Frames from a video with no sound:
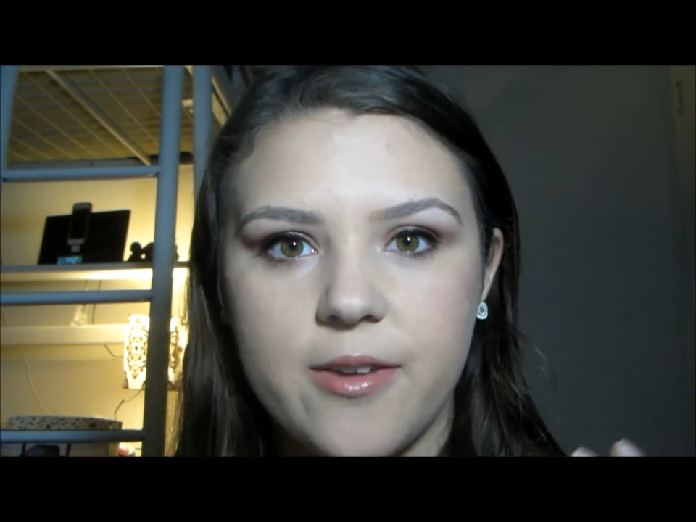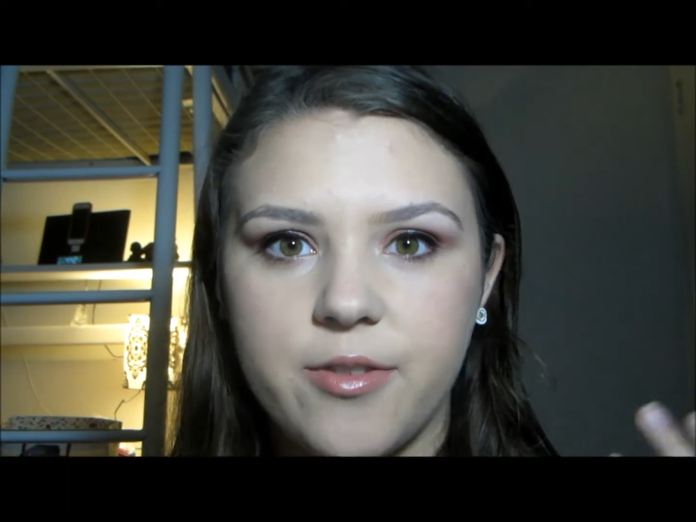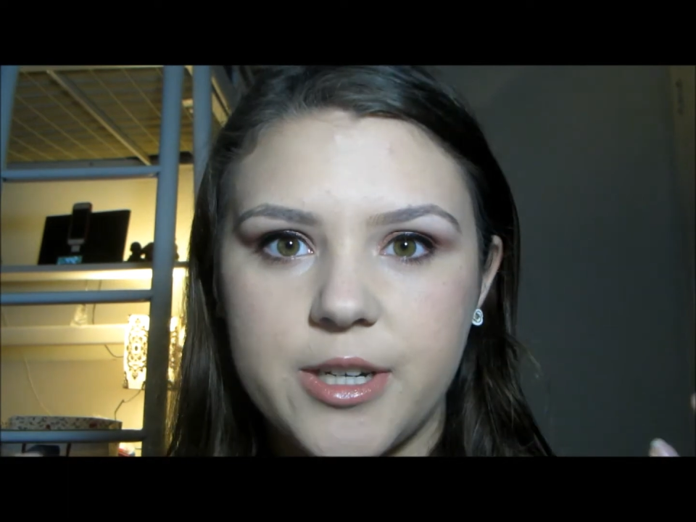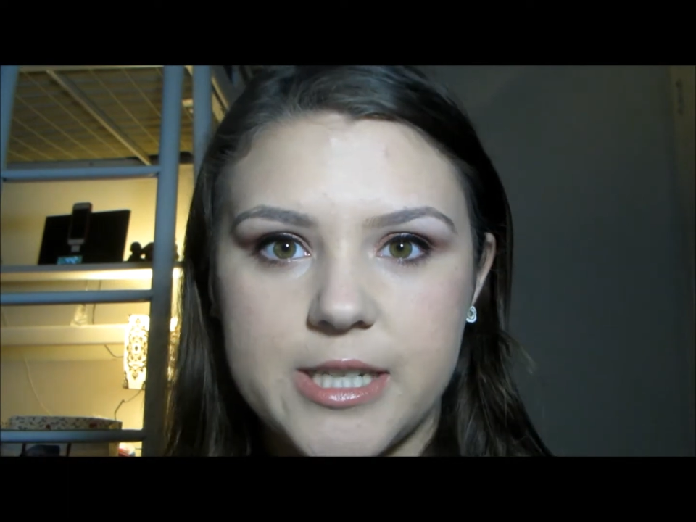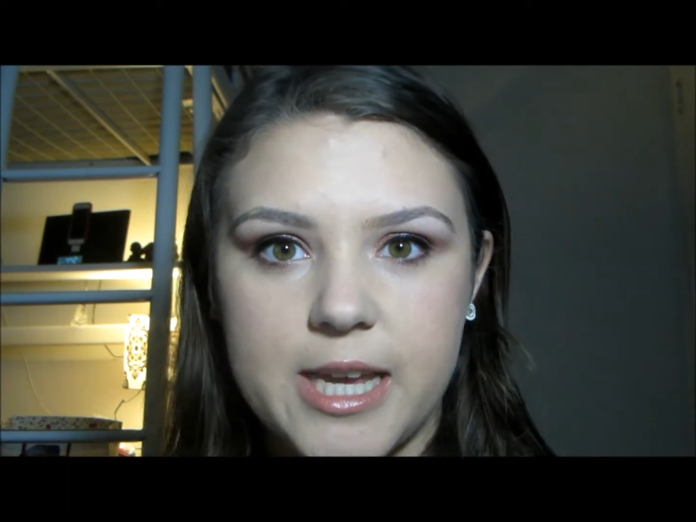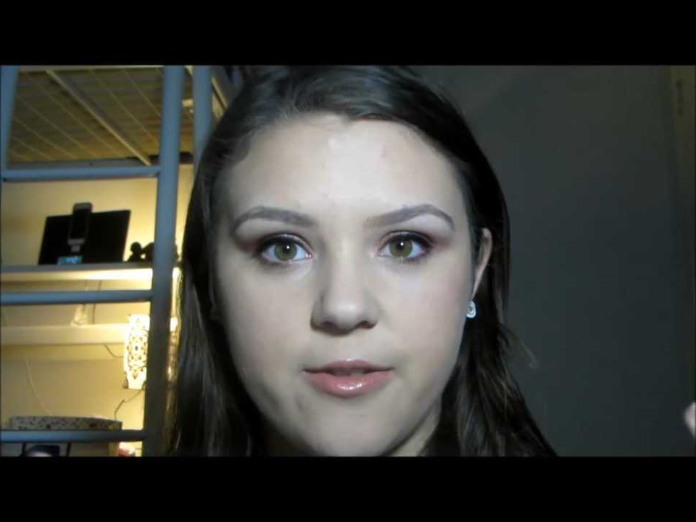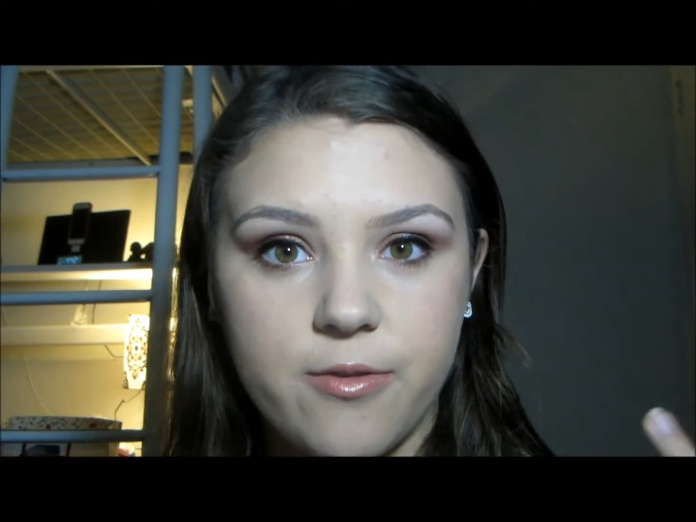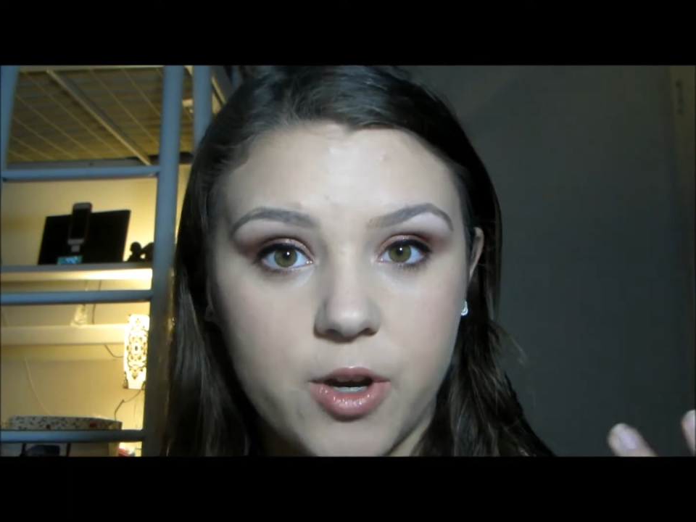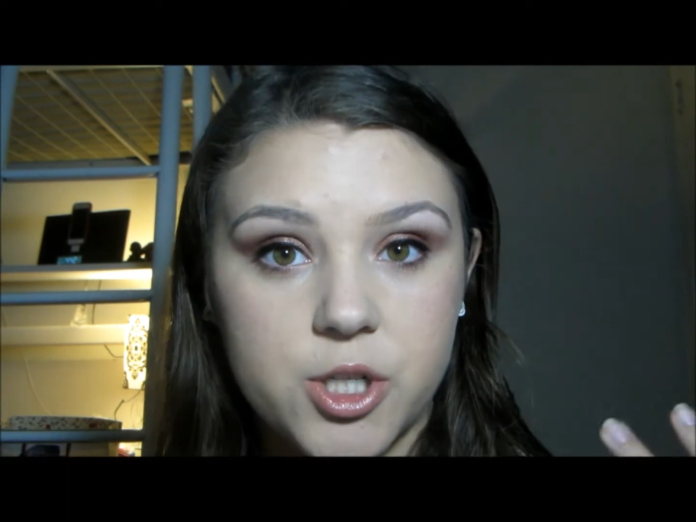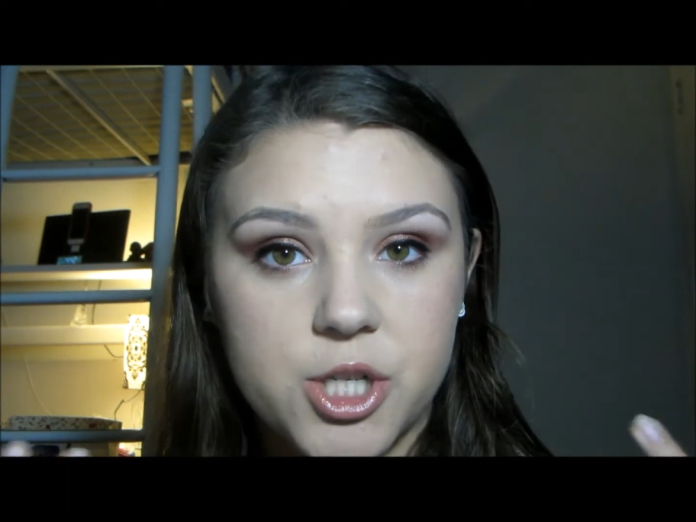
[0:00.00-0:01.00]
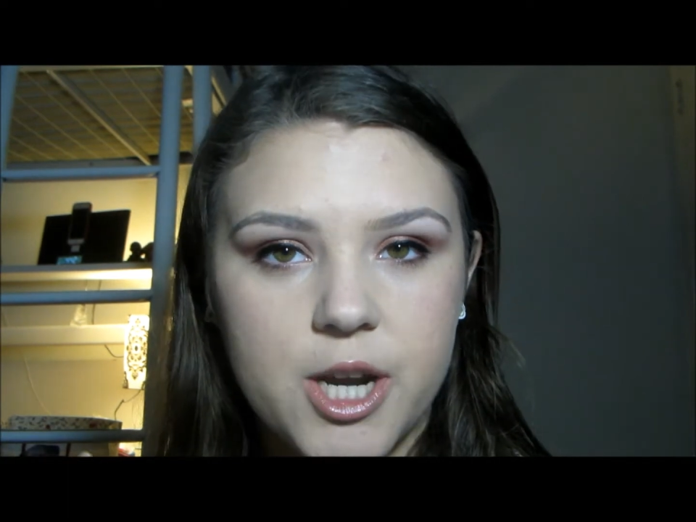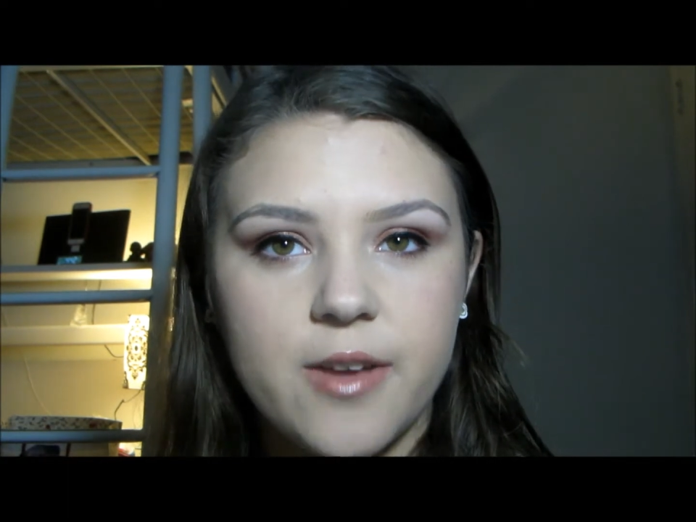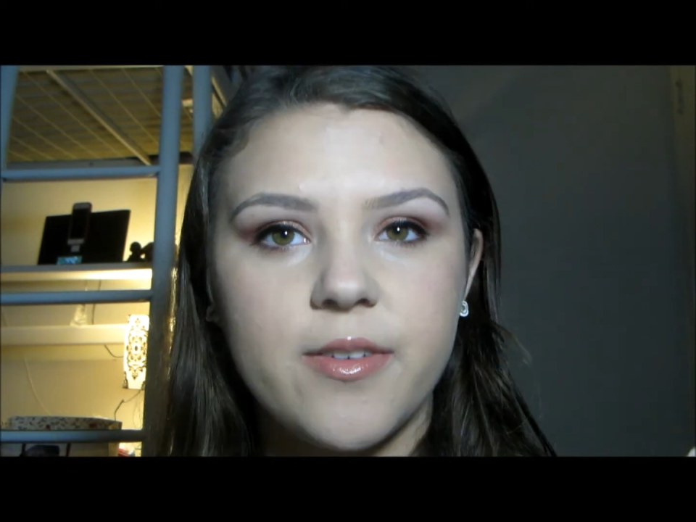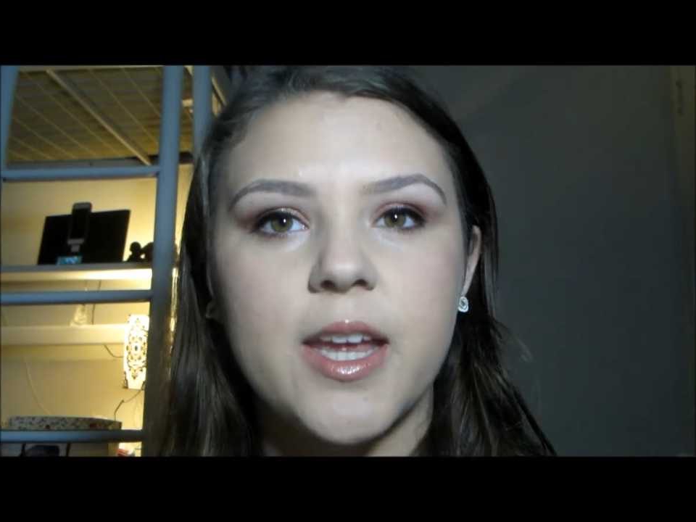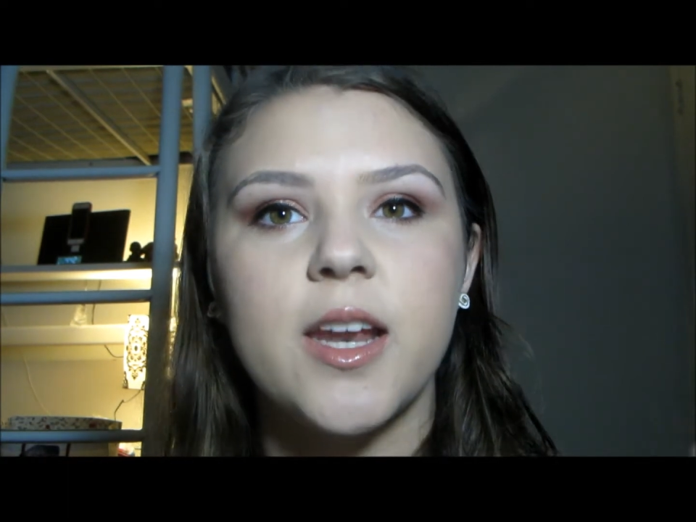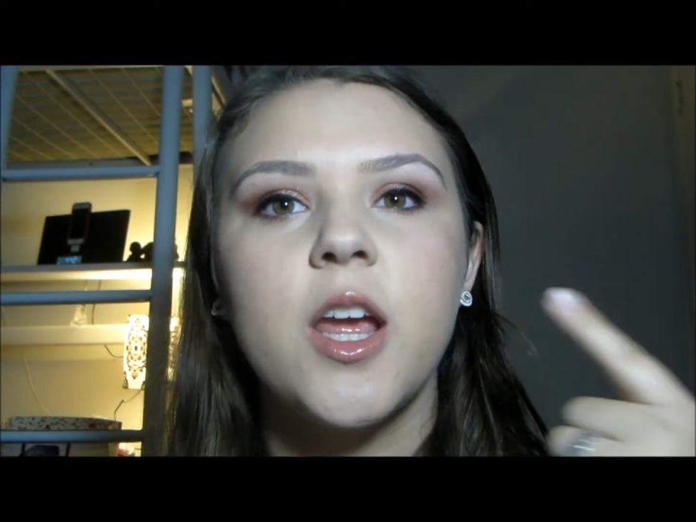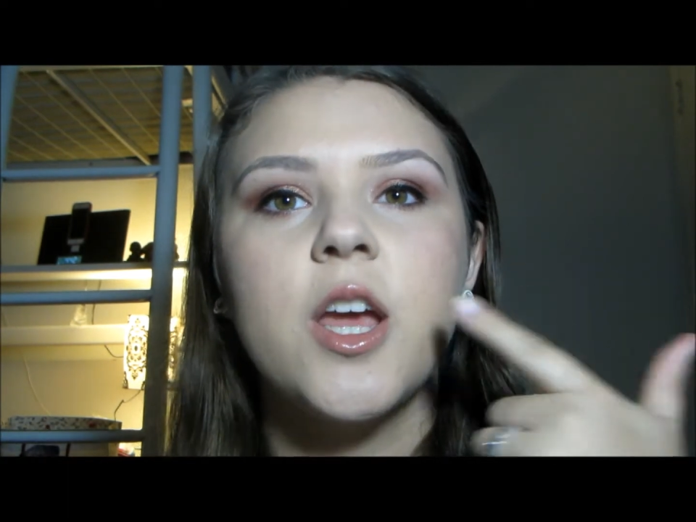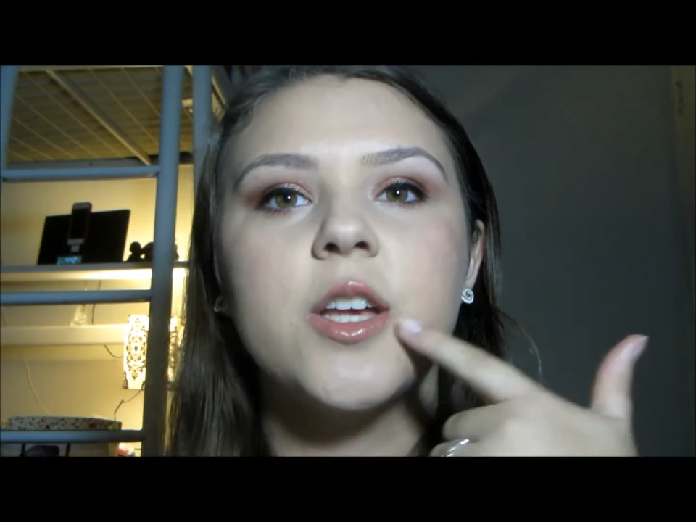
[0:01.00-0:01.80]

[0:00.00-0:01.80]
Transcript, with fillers: everyday version of it.